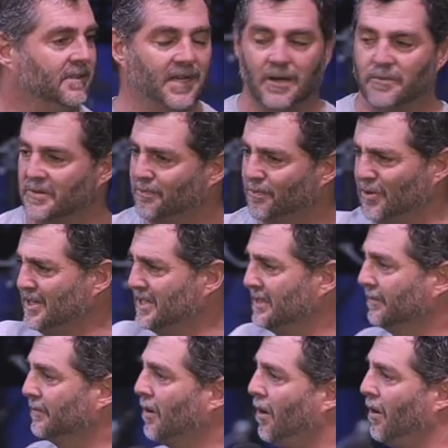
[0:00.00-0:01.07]
I'm a priest
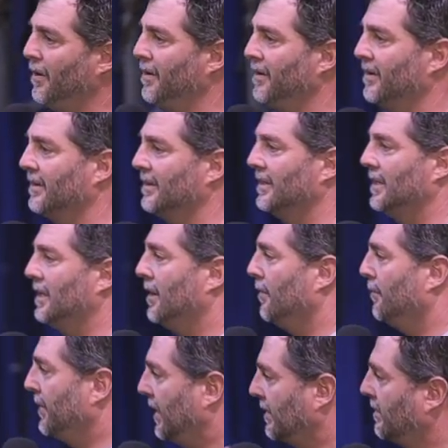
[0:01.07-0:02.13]
of God,
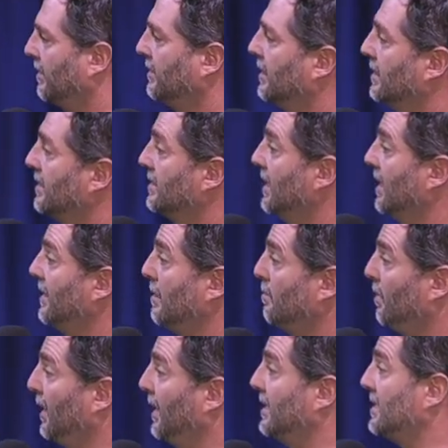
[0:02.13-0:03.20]
but they don't understand their
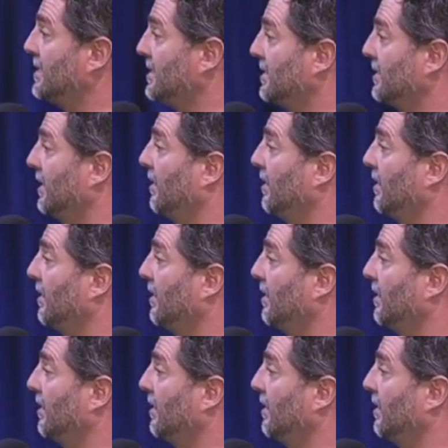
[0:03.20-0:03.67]
place.